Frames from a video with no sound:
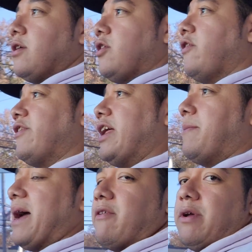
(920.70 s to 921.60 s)
been overnight
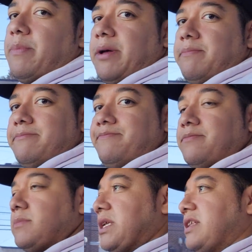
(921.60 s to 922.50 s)
a battery, but
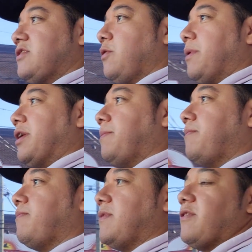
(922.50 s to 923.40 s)
that's still money.
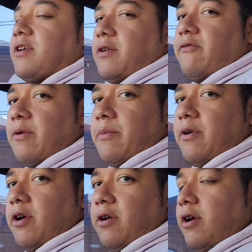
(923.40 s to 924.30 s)
It's gonna
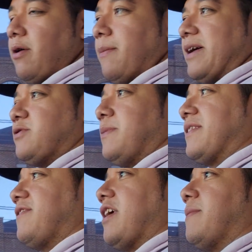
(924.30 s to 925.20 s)
come about to
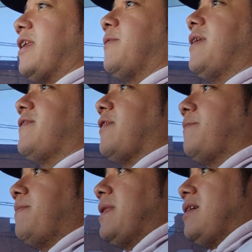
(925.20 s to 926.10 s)
about the same anyway,
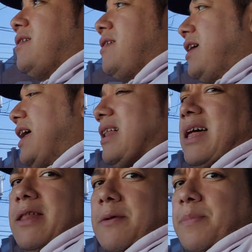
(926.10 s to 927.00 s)
so. And a
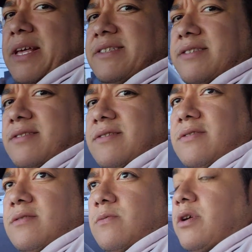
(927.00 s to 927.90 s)
lot of the
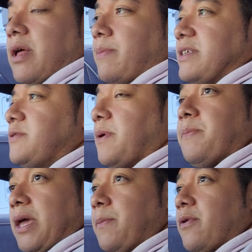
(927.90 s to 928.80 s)
places, well, not places,
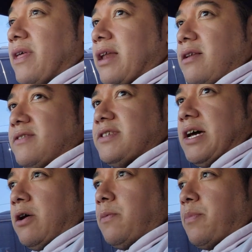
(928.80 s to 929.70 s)
but people that
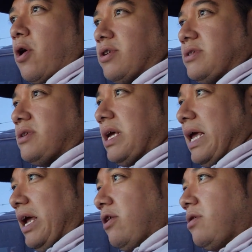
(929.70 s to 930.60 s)
sell parts
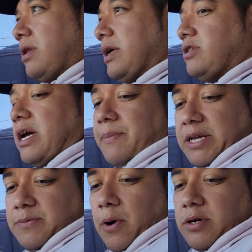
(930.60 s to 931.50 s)
here, like
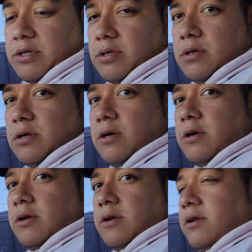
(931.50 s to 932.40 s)
Japanese parts,
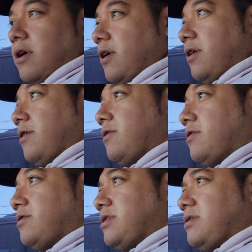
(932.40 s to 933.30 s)

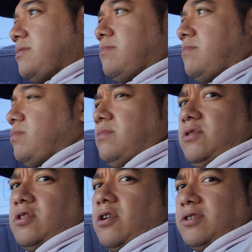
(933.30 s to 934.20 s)
are just
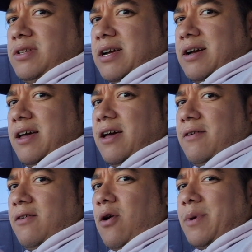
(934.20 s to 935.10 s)
charging like
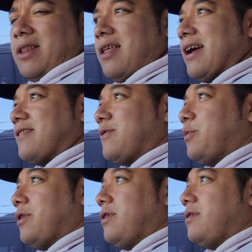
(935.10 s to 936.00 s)
an arm and a leg at this
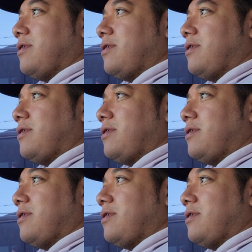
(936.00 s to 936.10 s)
point.